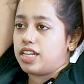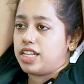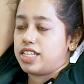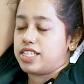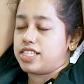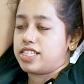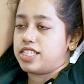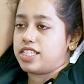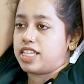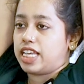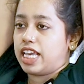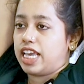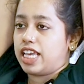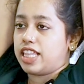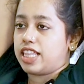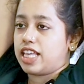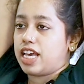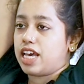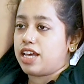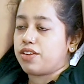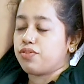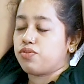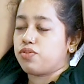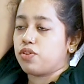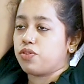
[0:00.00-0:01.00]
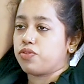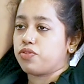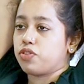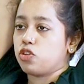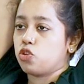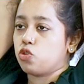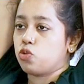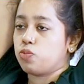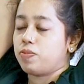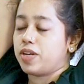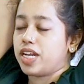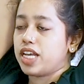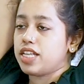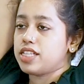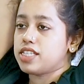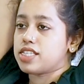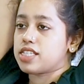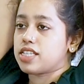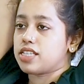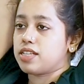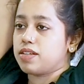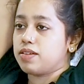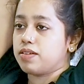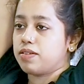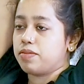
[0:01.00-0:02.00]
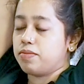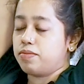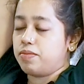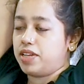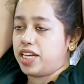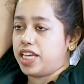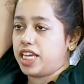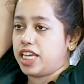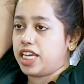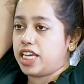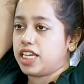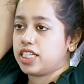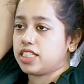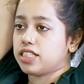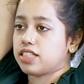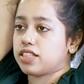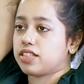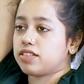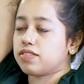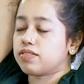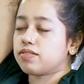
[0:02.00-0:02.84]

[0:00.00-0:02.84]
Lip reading: Let's stay there for few breaths. Breathe.